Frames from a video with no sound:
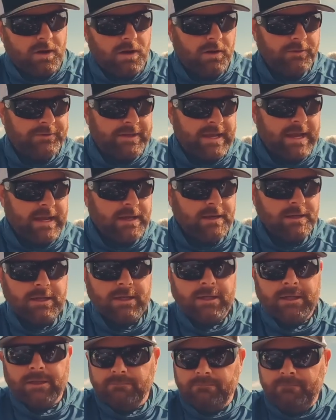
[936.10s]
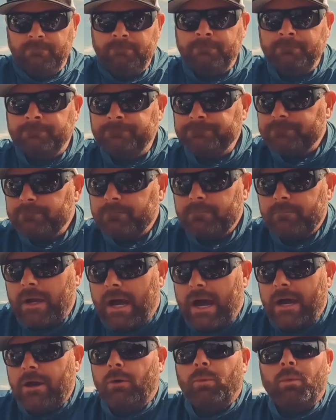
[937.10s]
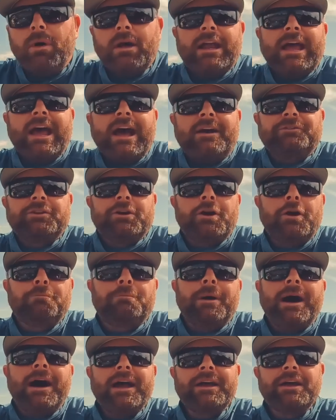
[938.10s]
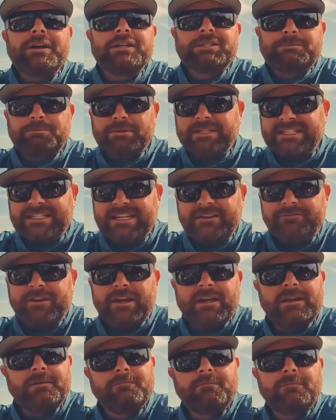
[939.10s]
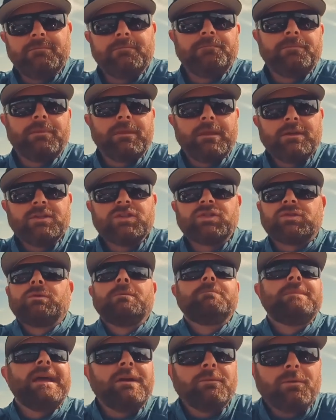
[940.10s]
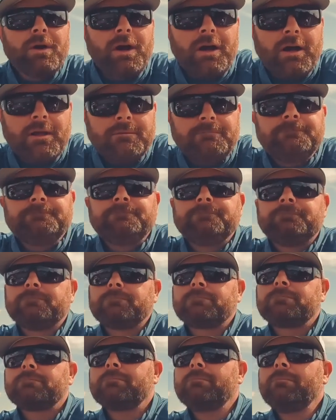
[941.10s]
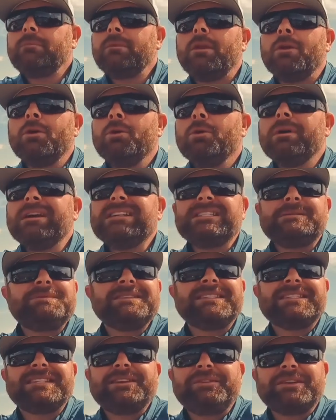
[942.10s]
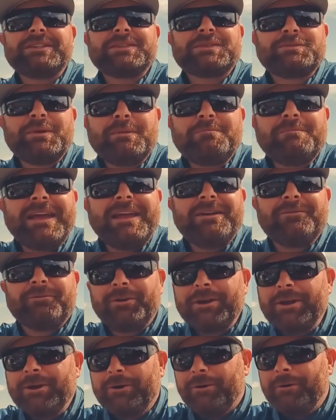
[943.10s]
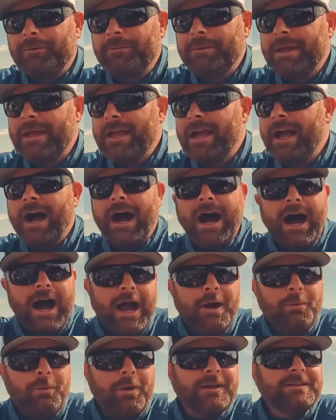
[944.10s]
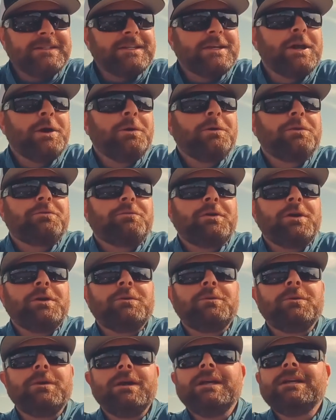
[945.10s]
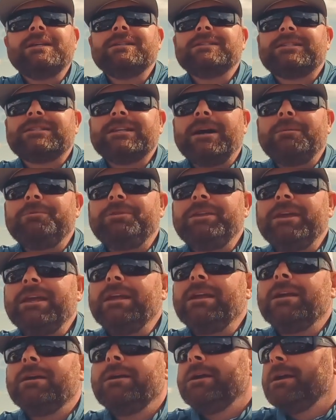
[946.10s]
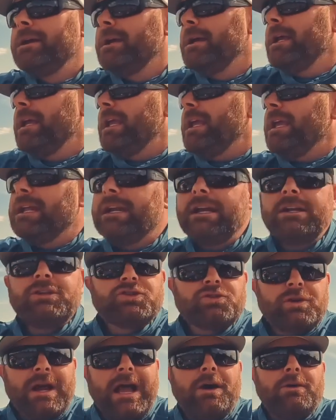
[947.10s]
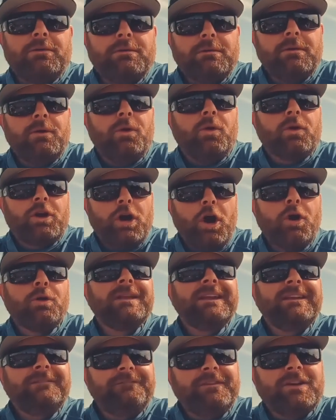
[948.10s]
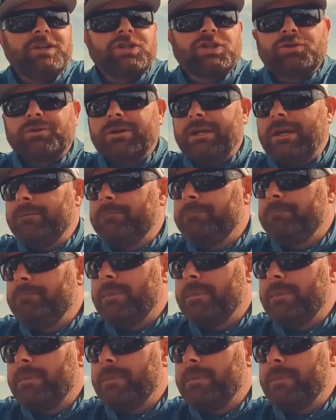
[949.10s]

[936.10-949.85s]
all day. I don't want to have to go buy a specific swim bait rod or a specific swim bait reel. I want to go throw something in a trout or kokanee fishery,